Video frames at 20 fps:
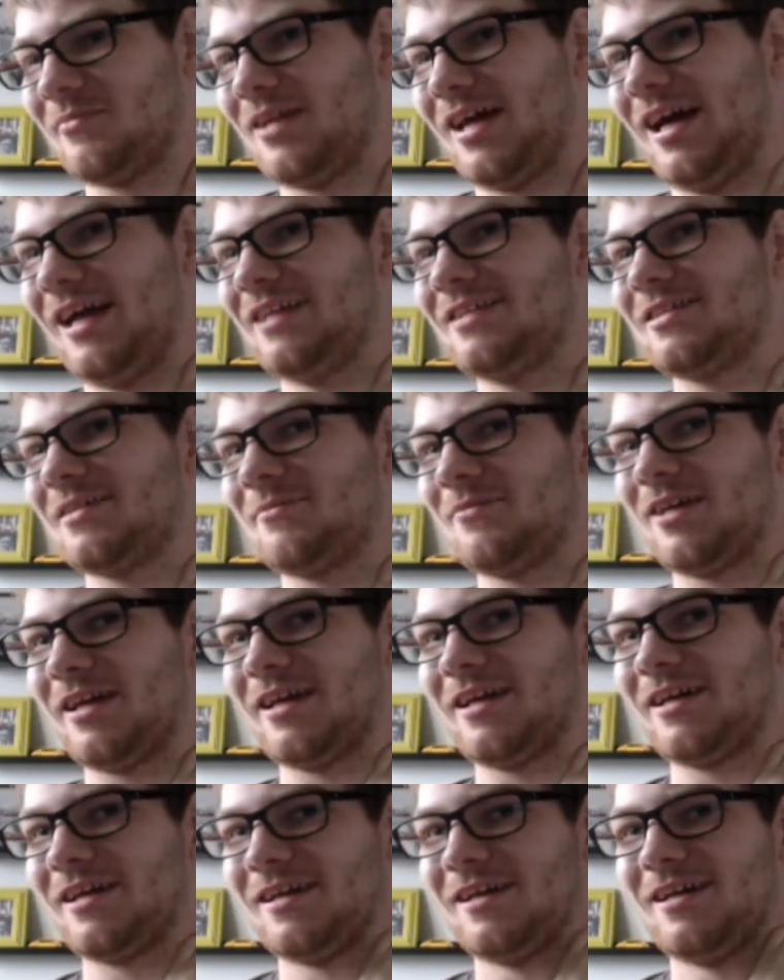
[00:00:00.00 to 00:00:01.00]
lines I'm
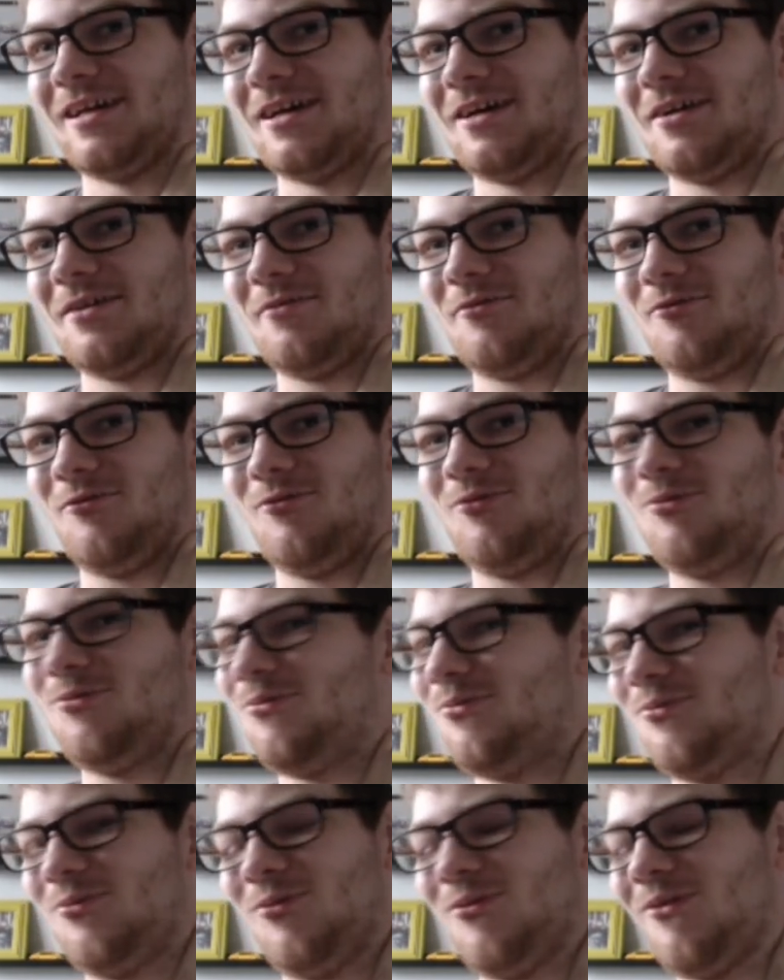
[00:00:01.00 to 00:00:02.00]
like
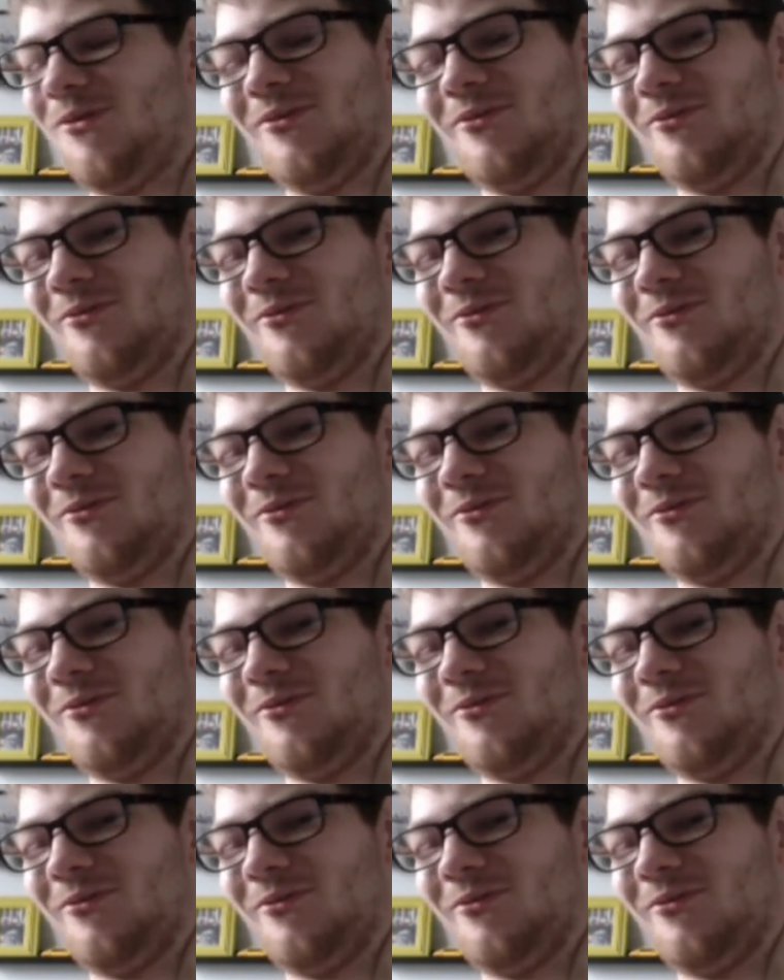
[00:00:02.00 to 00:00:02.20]
what